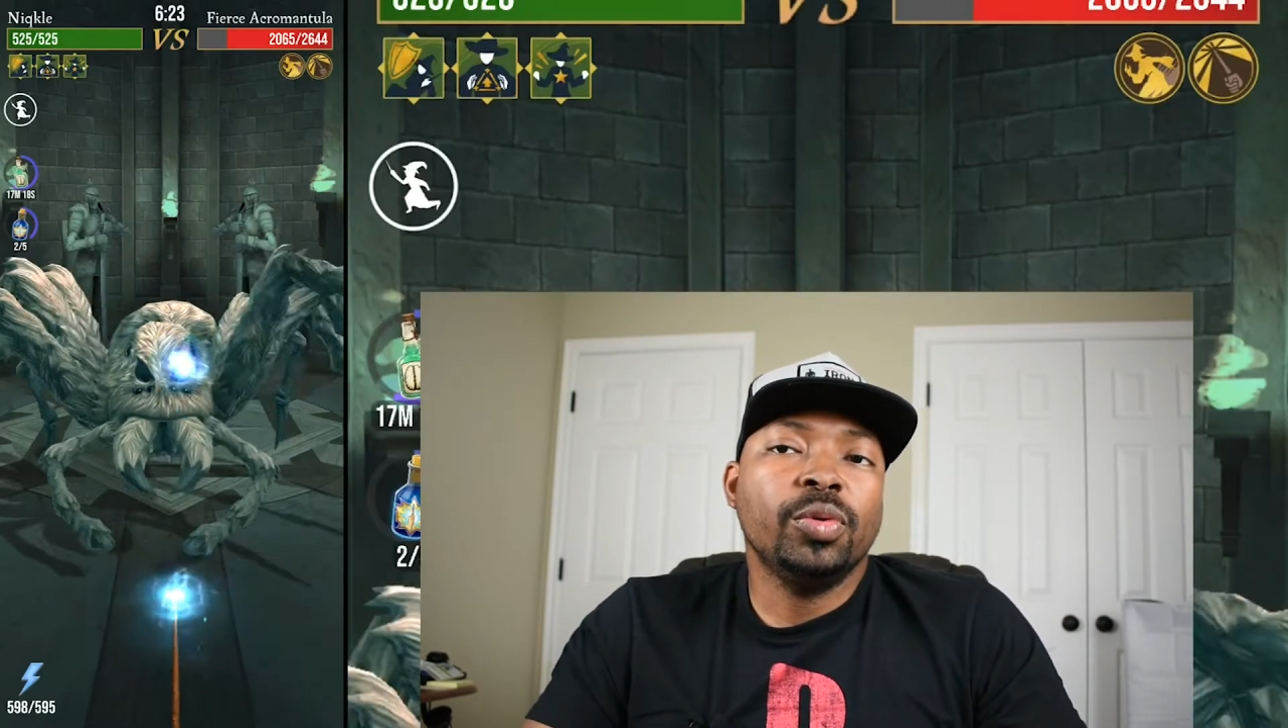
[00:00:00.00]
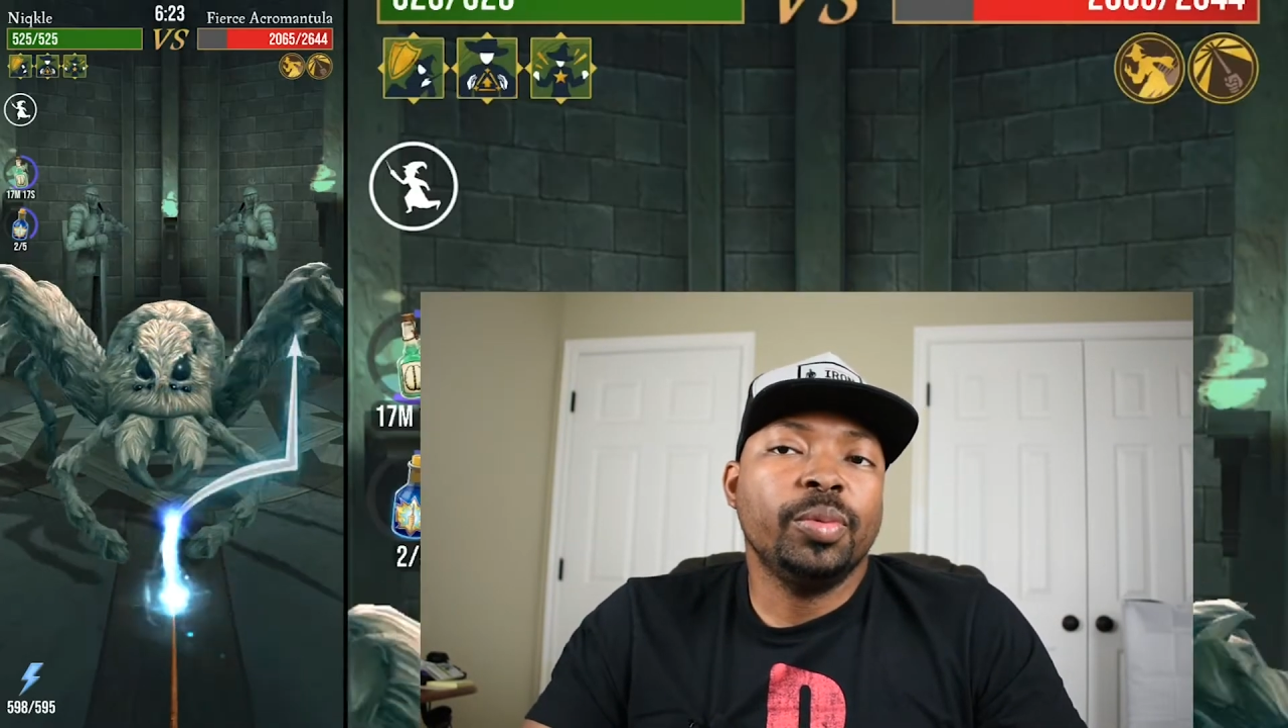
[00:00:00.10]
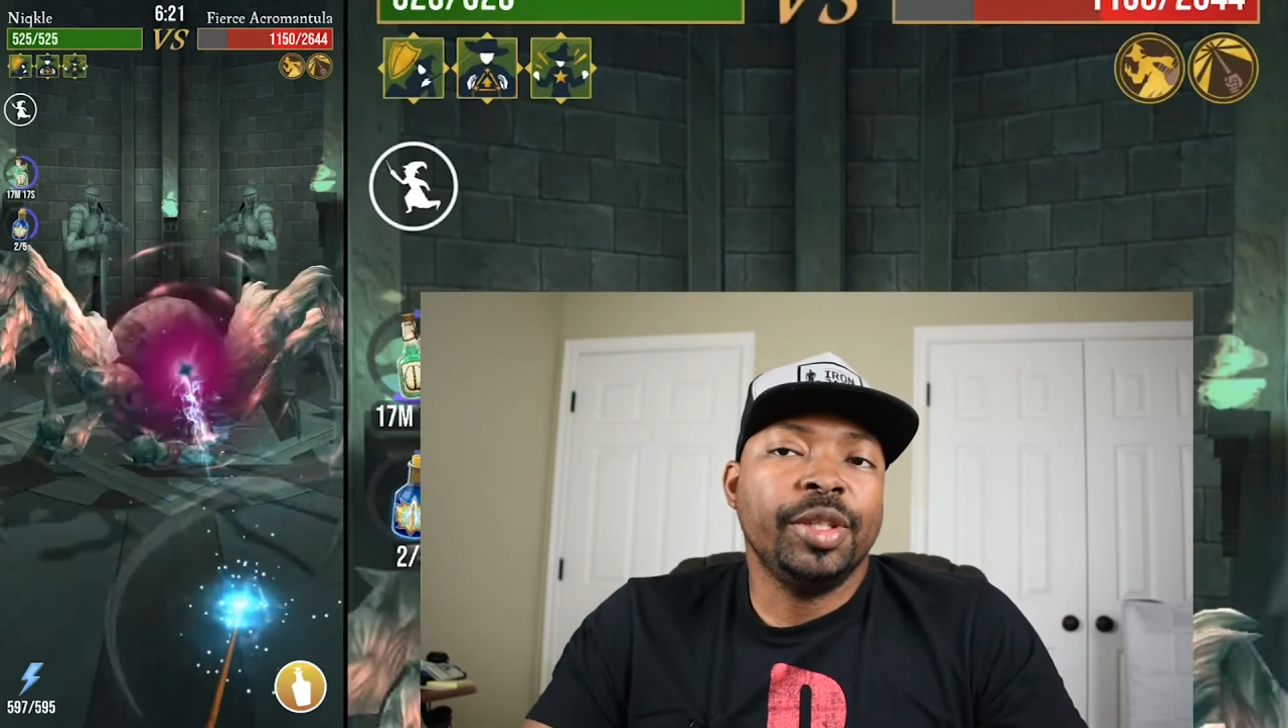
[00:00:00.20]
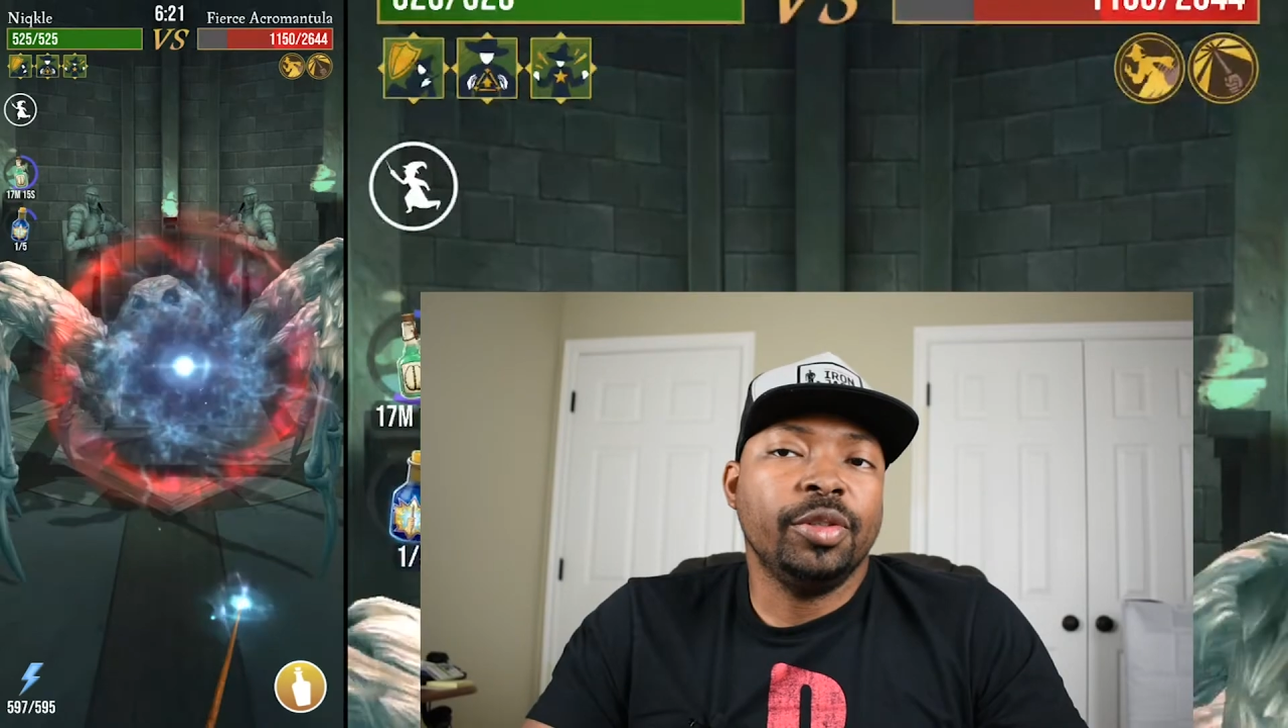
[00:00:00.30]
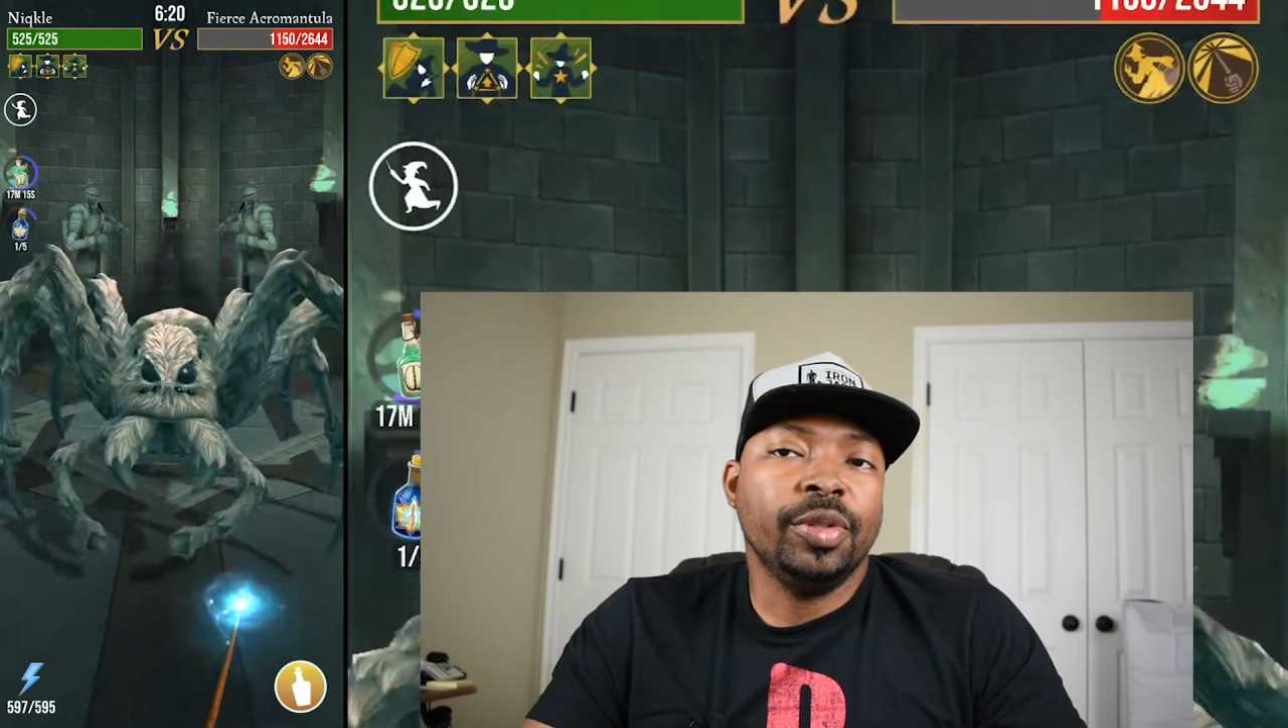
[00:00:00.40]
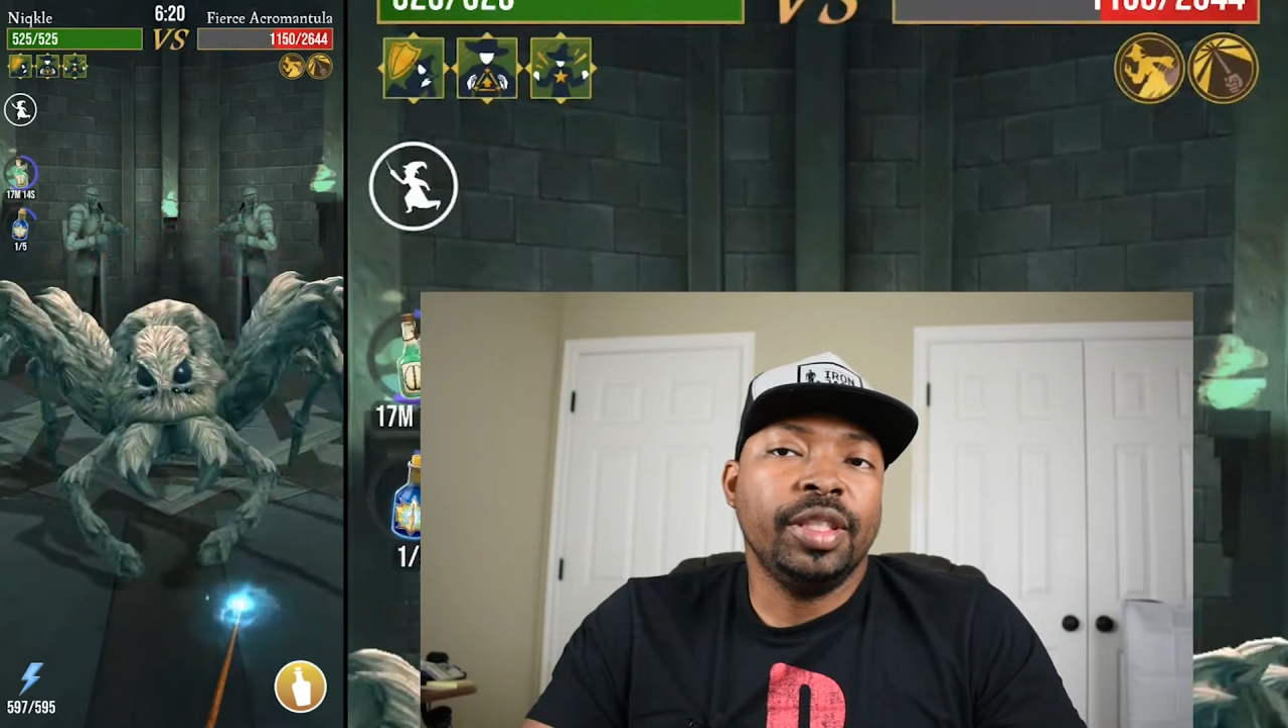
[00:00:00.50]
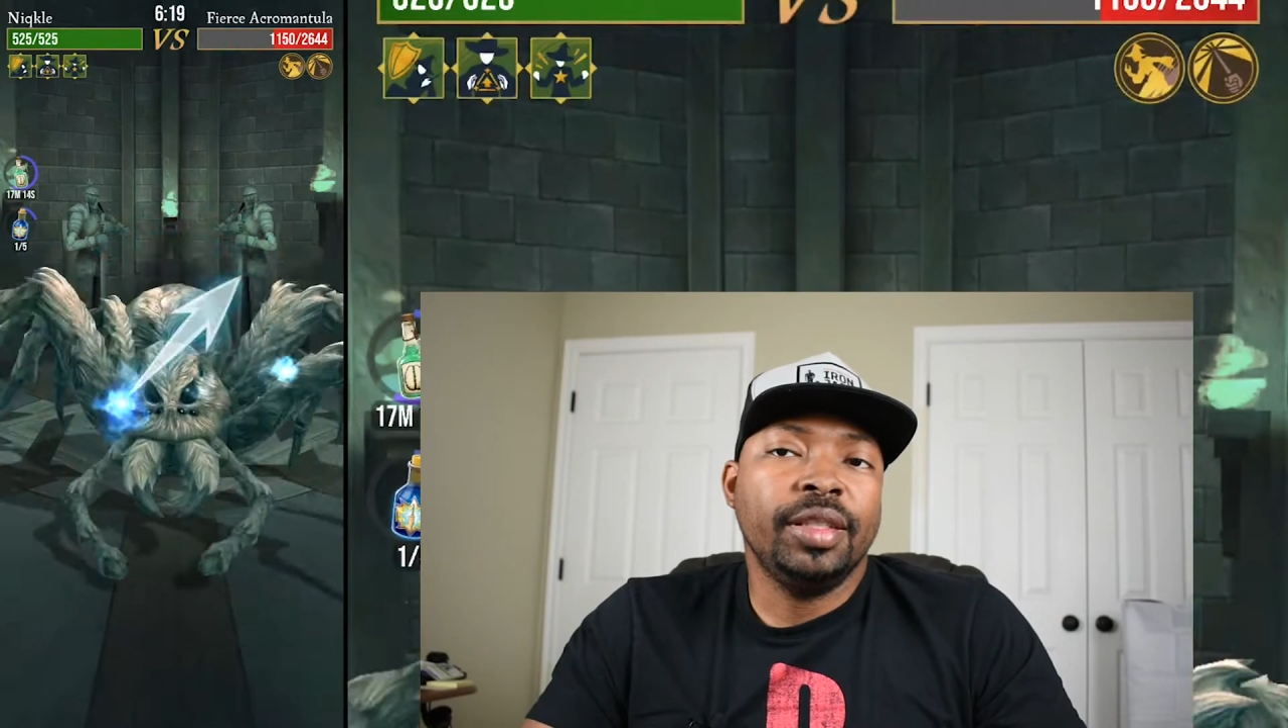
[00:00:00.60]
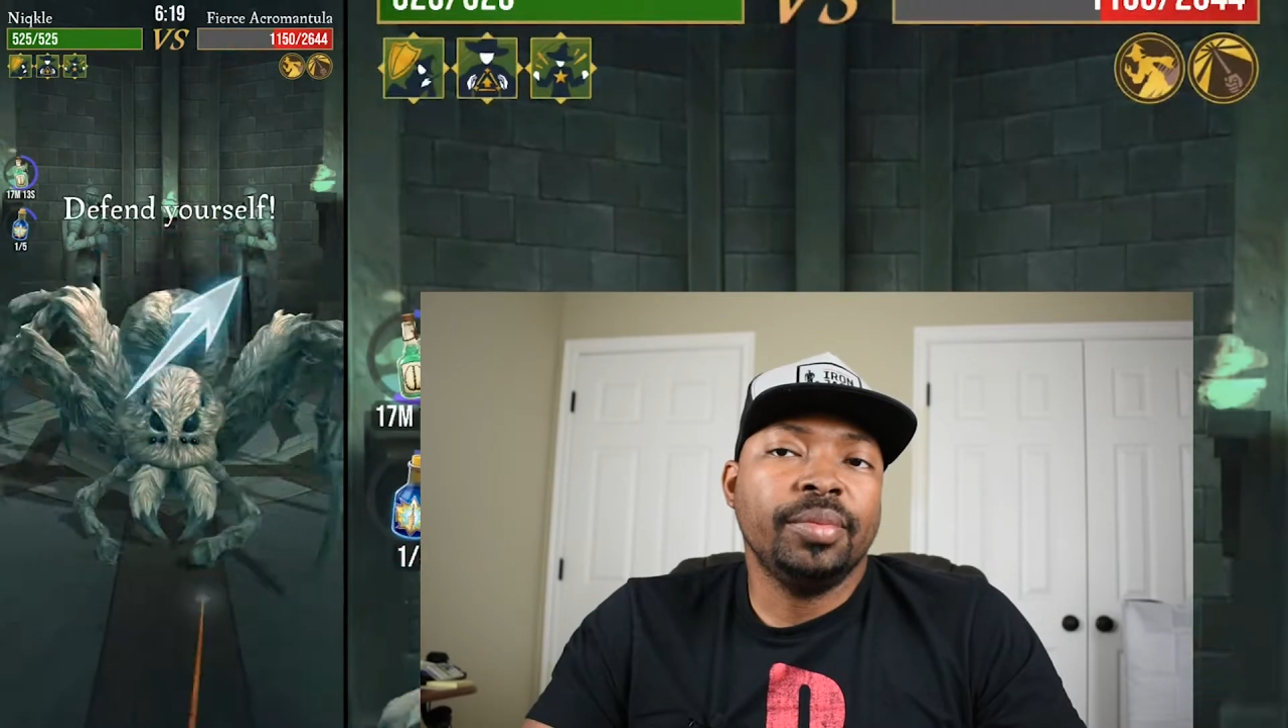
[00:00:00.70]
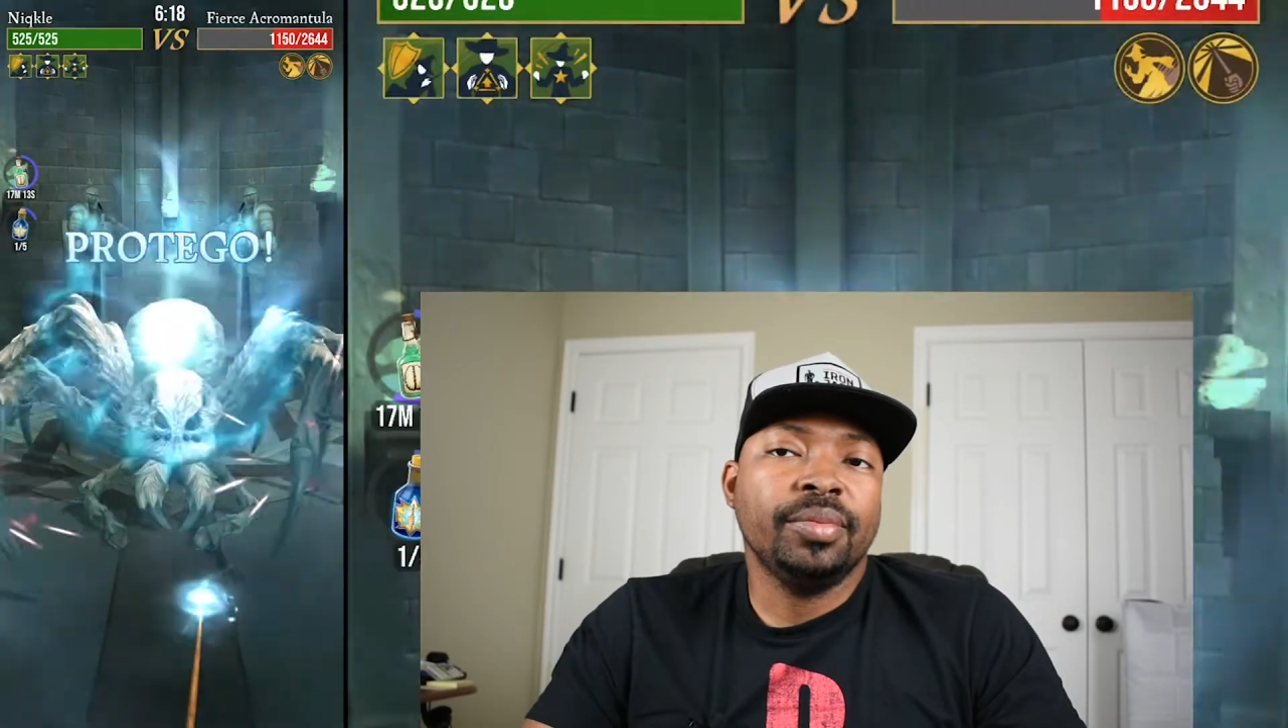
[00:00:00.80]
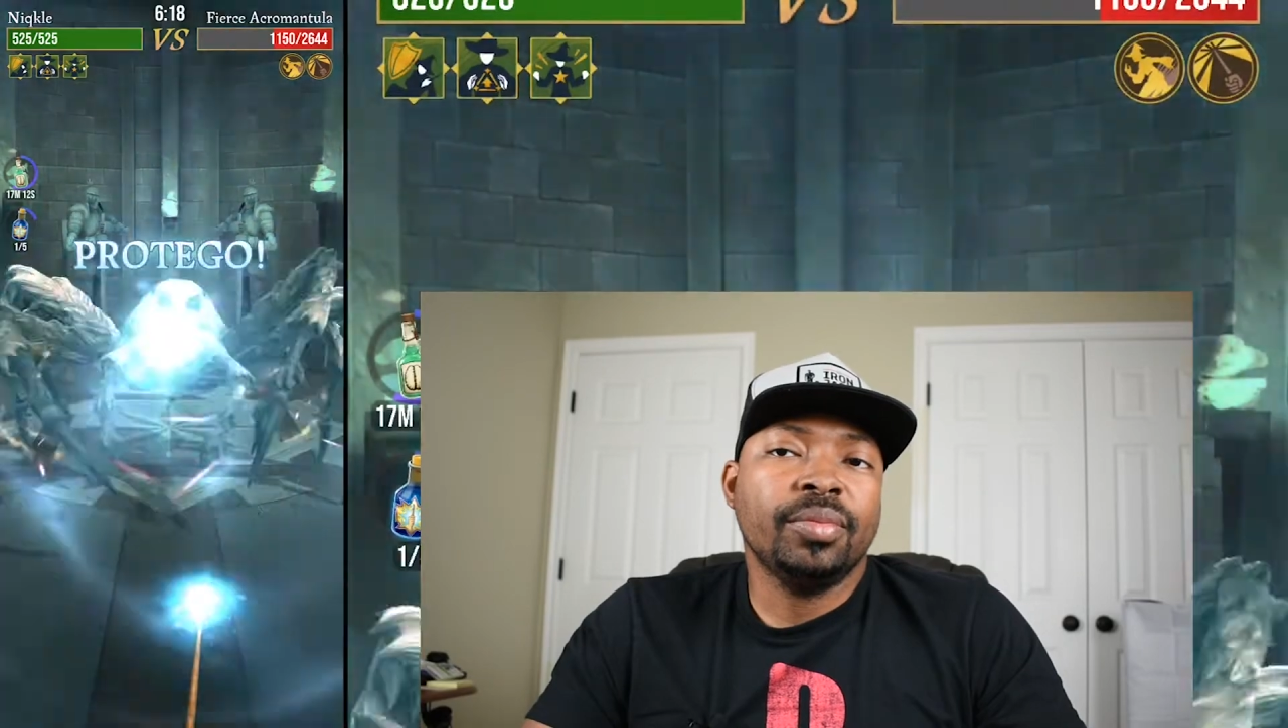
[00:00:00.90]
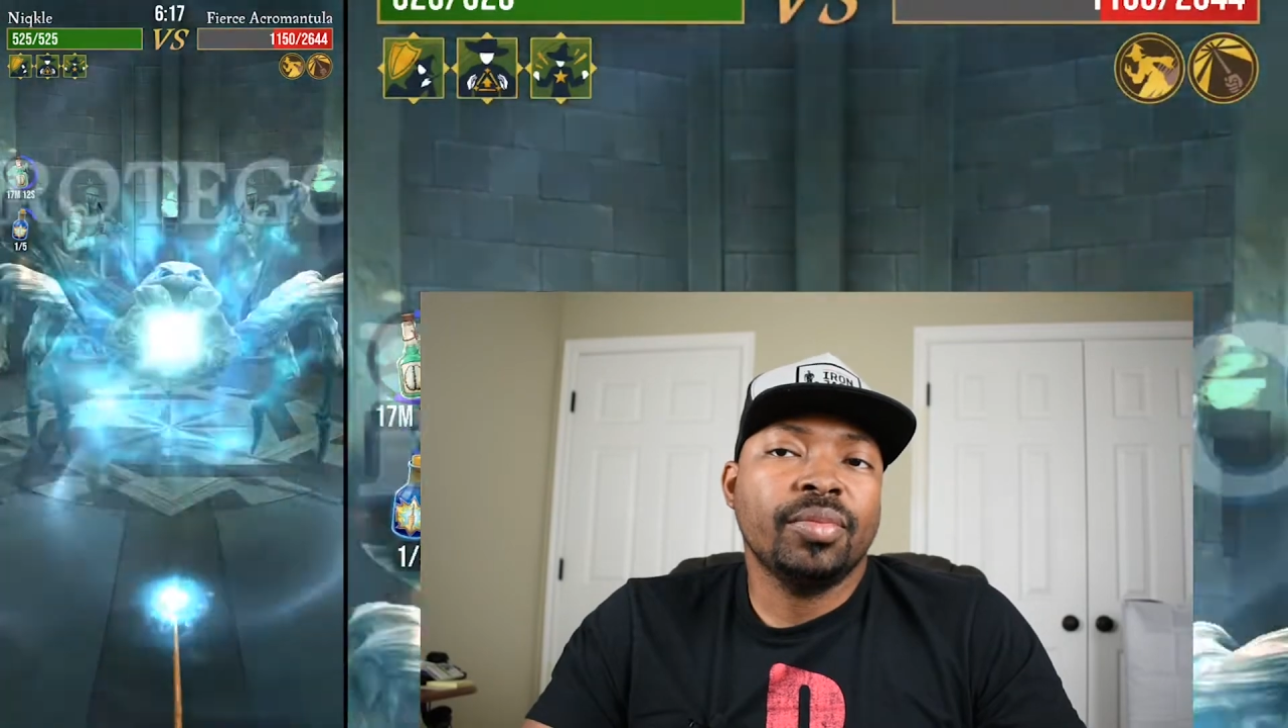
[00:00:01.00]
will be green,